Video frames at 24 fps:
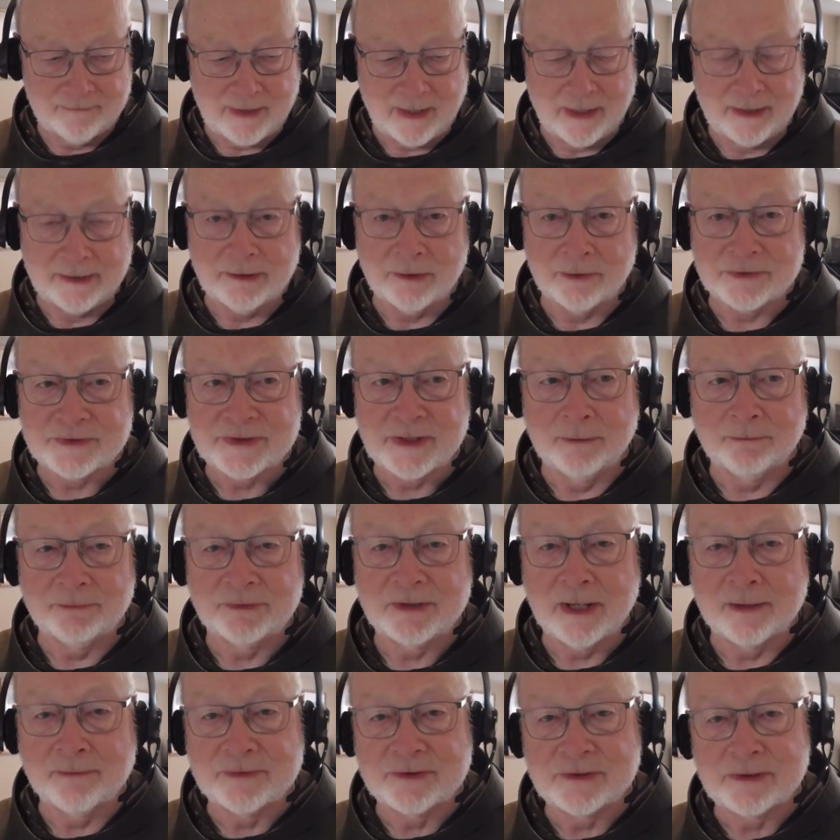I know
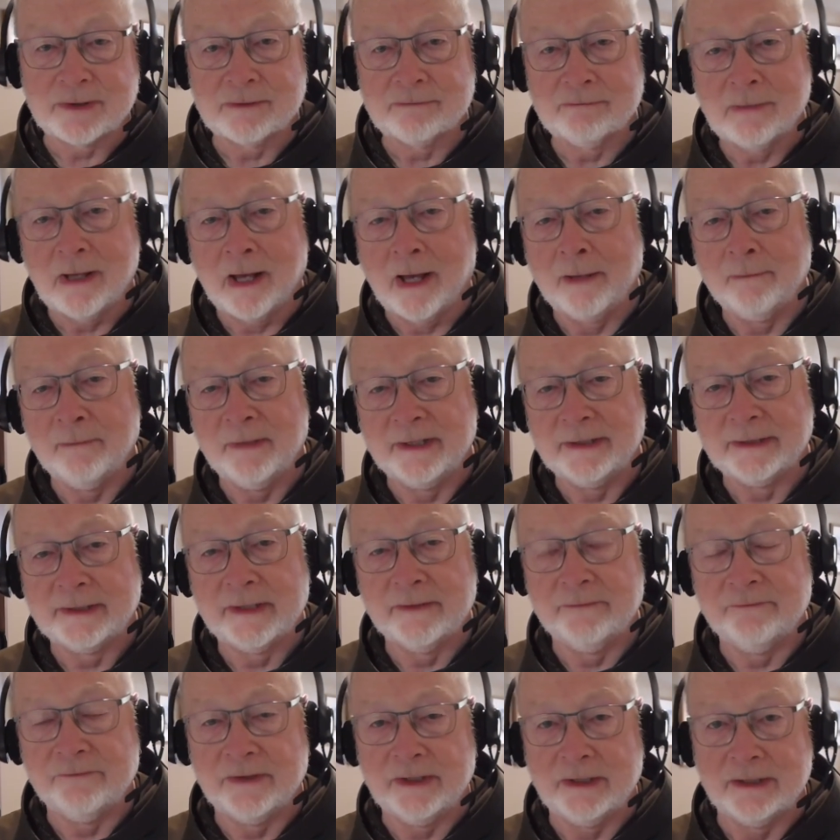sometimes I'm
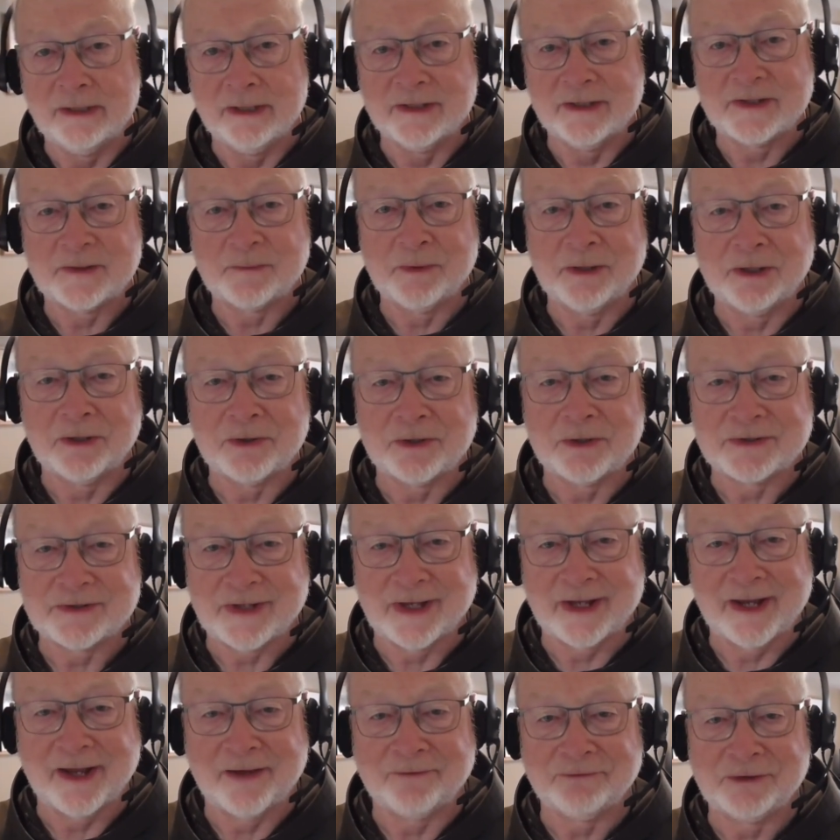inconvenienced because
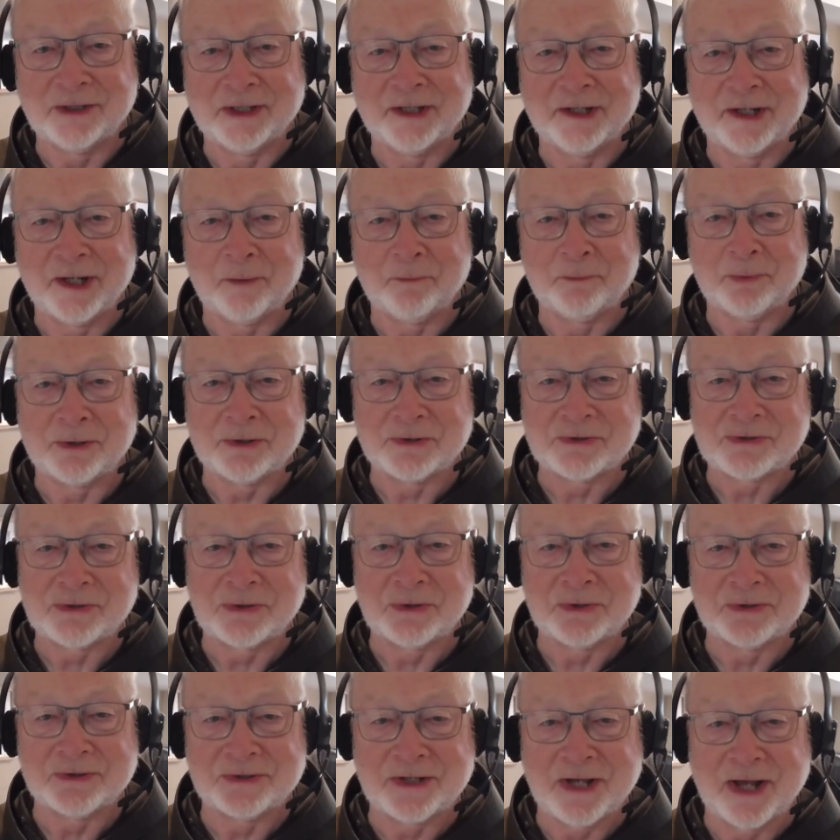I have to get up at a
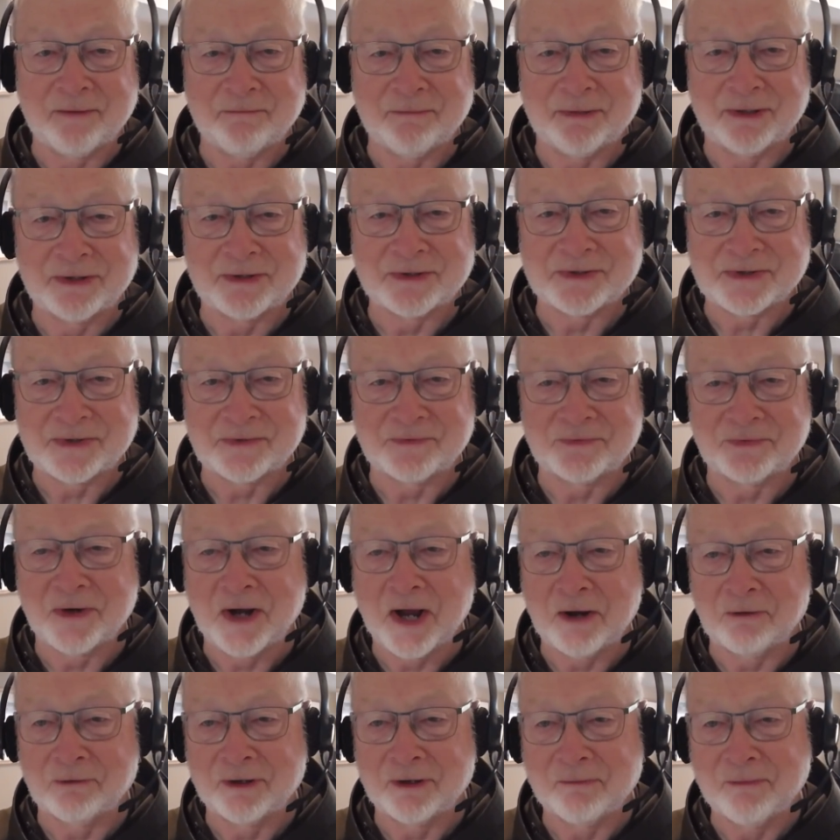certain time because the
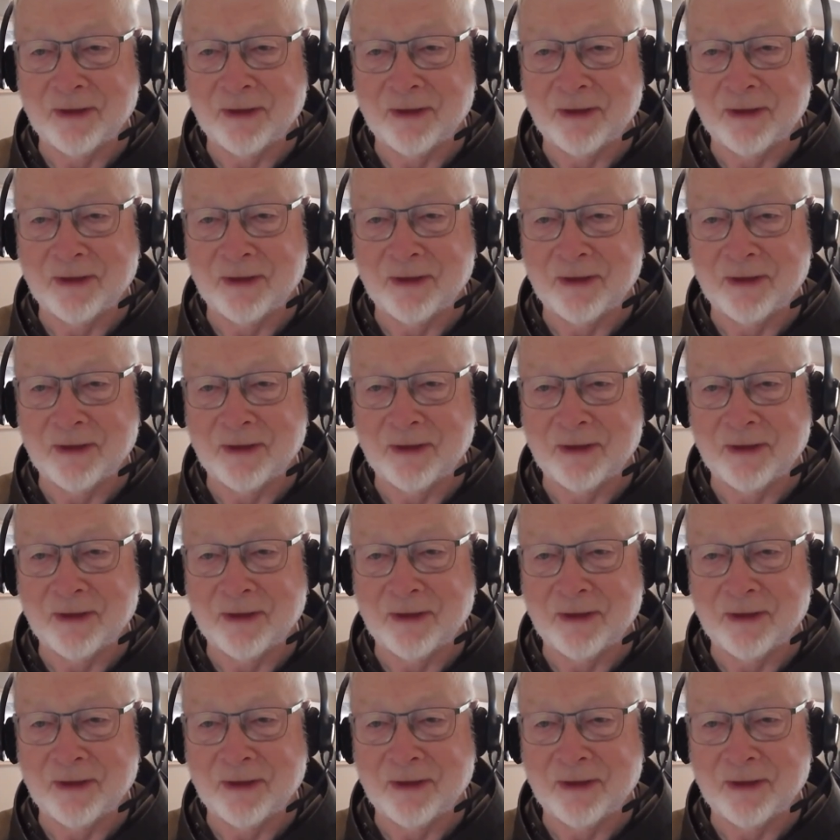friary